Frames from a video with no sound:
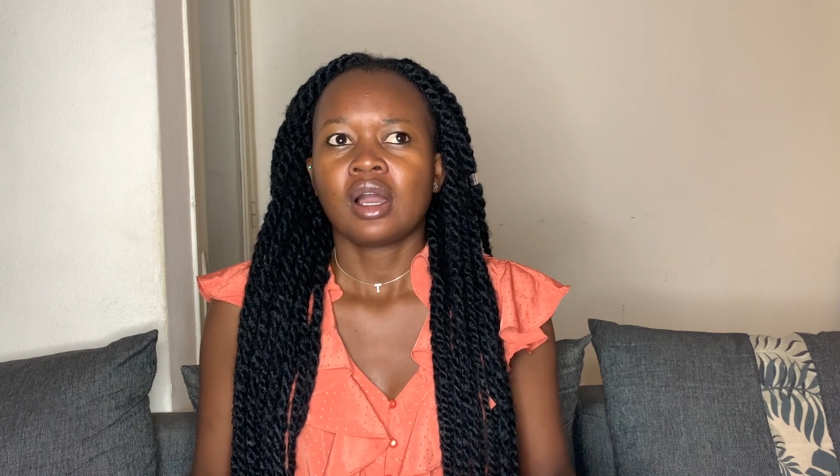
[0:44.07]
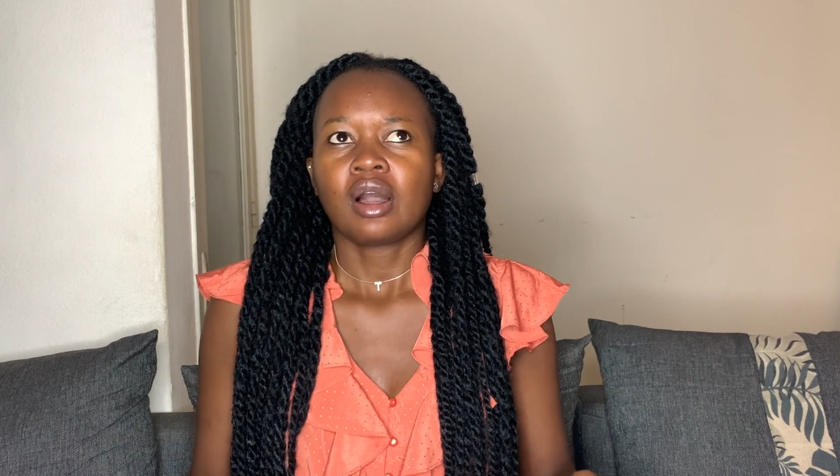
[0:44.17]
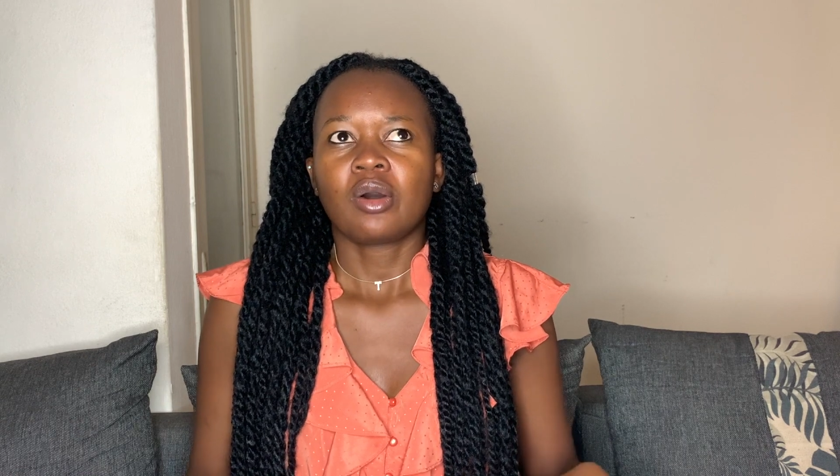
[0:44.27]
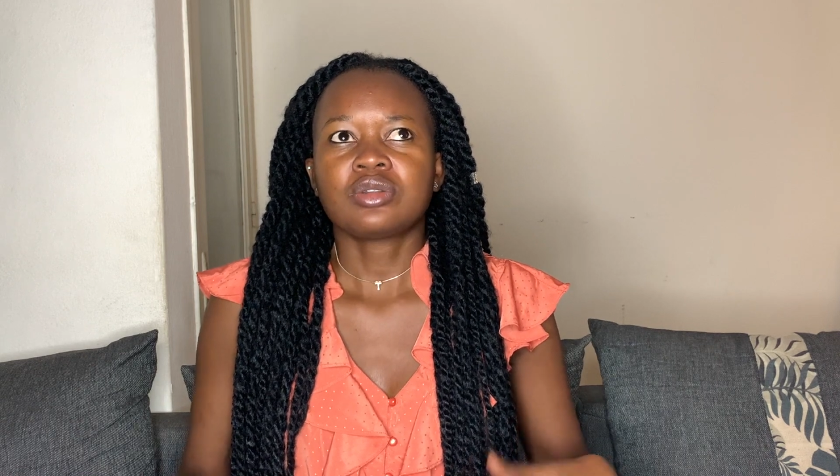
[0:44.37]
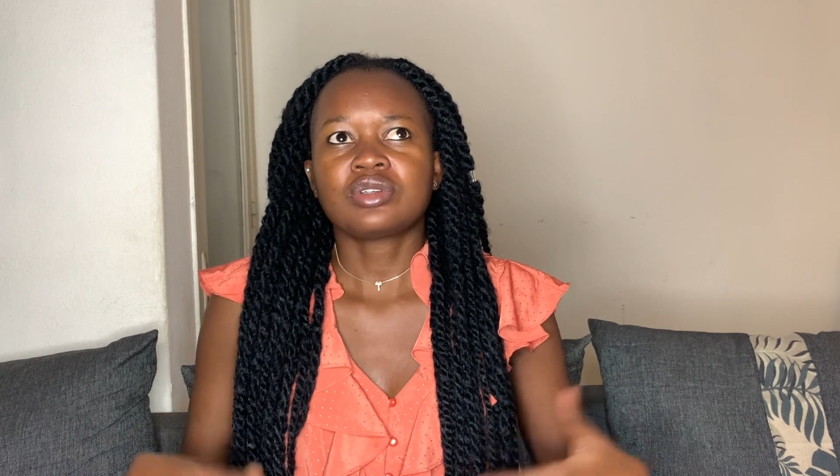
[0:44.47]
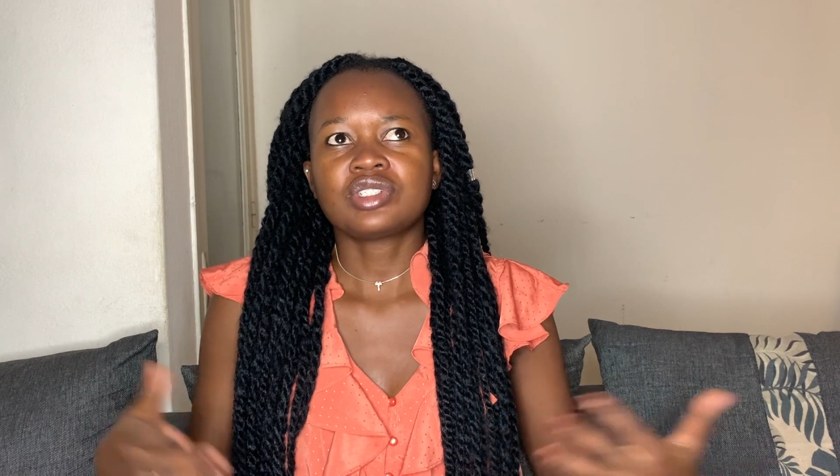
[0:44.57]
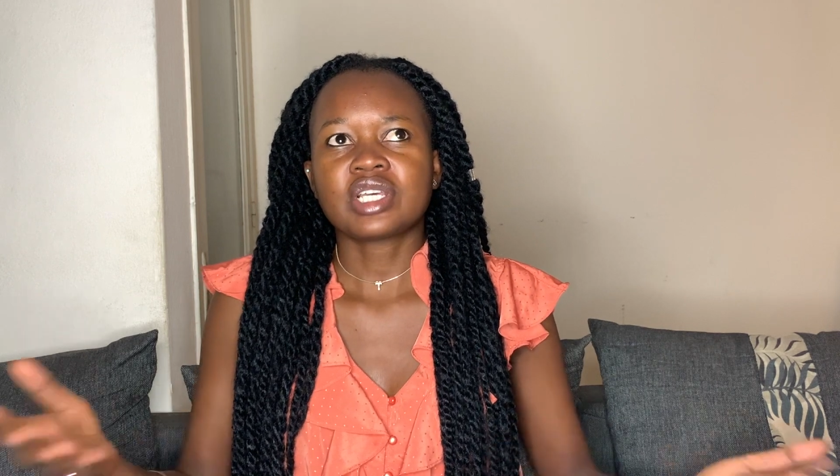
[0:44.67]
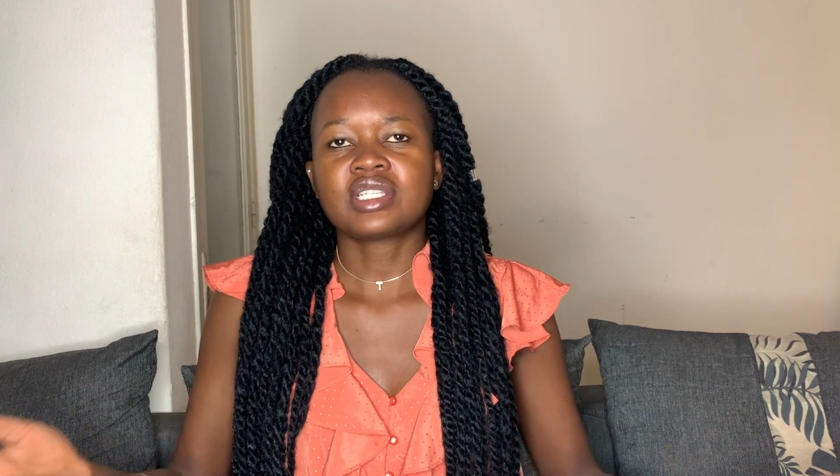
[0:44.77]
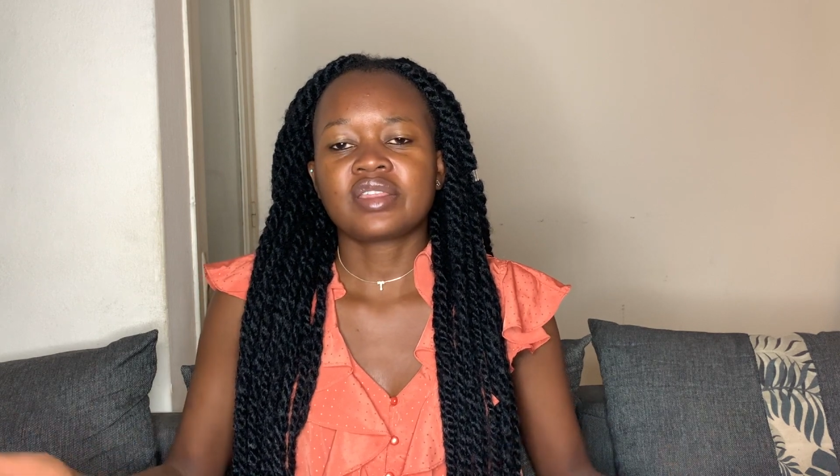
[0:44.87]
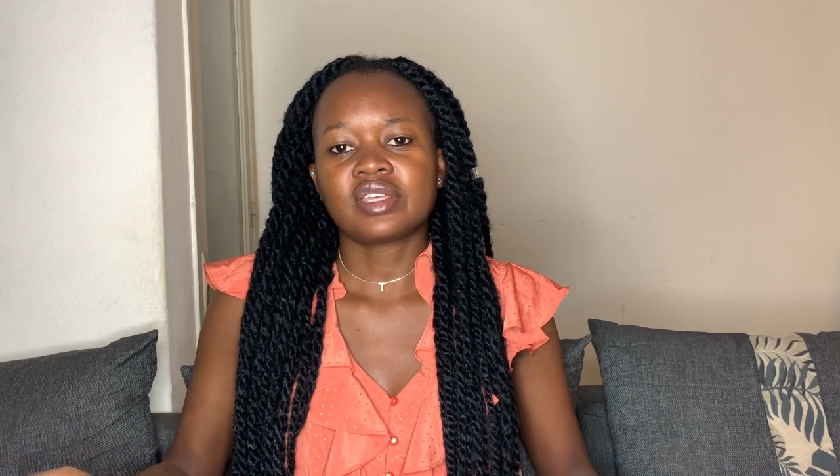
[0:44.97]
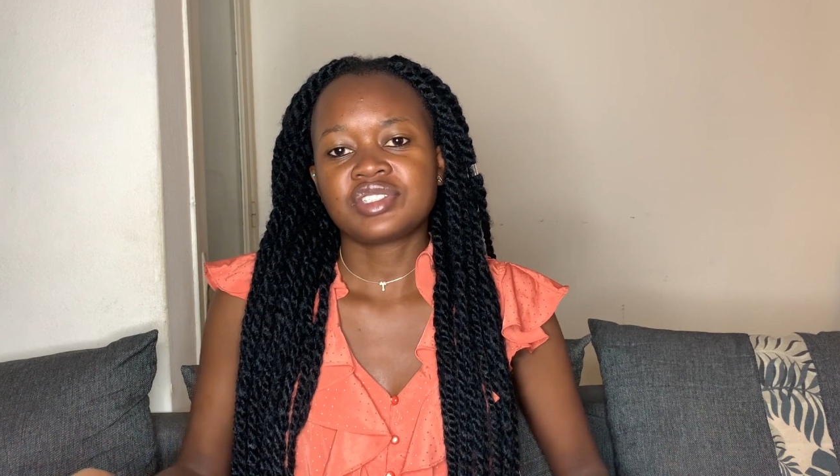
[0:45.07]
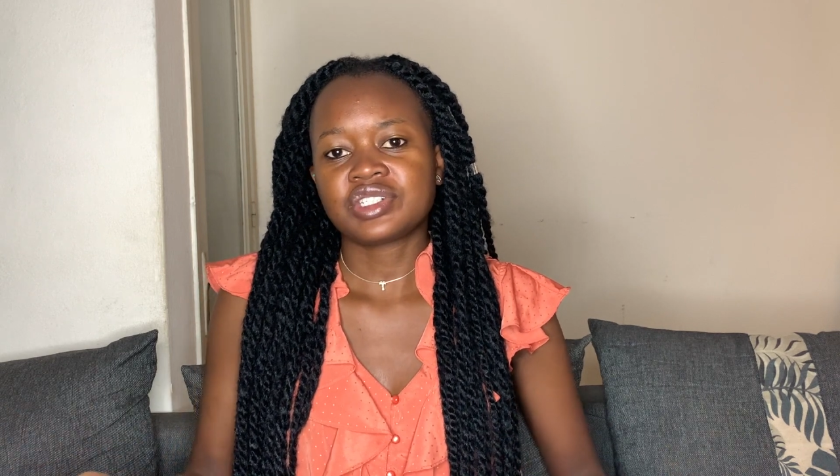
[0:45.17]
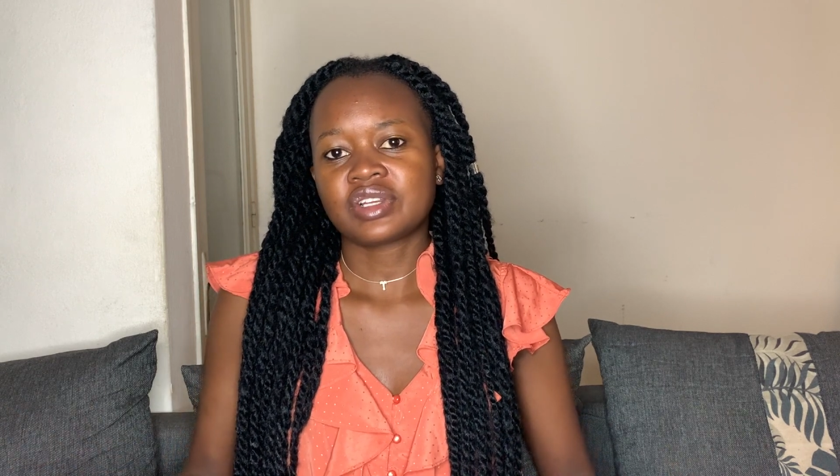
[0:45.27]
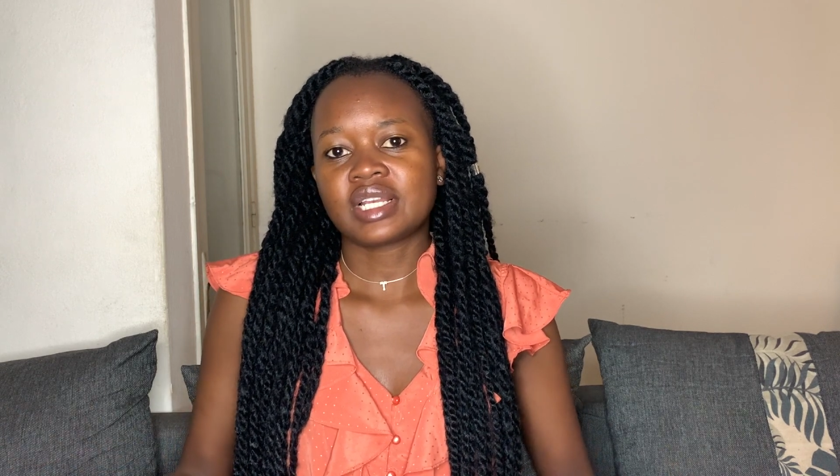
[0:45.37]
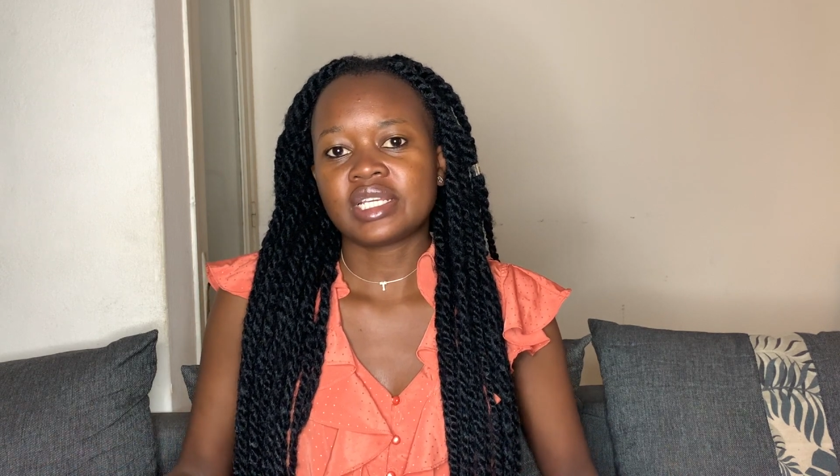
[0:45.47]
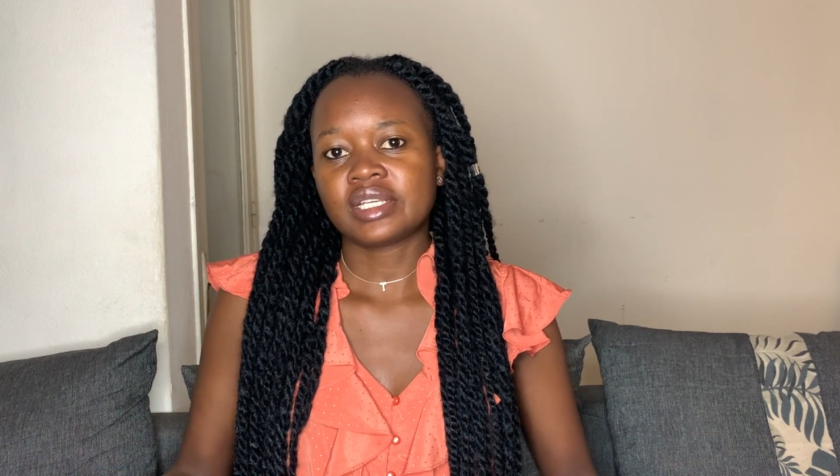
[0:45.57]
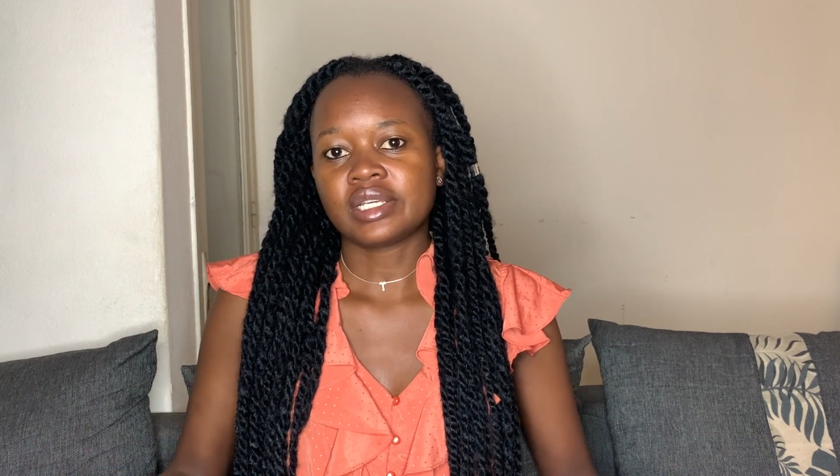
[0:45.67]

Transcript: also just I think generally